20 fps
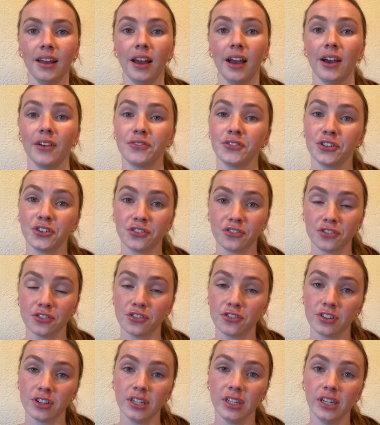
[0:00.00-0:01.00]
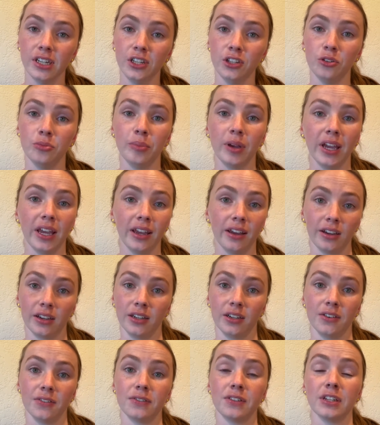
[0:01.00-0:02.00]
After surgery, you may
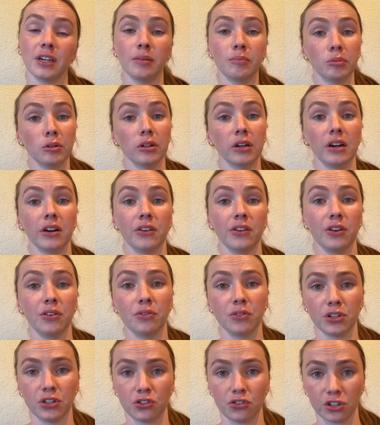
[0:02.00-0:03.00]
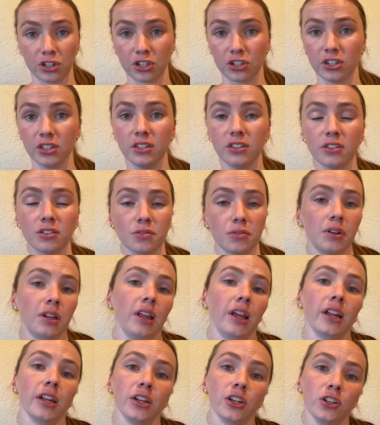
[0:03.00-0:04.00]
have temporary restrictions
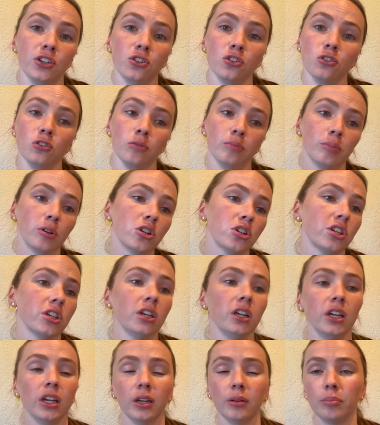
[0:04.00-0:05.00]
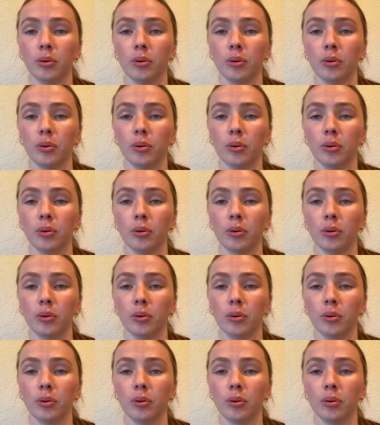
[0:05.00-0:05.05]
related to pushing,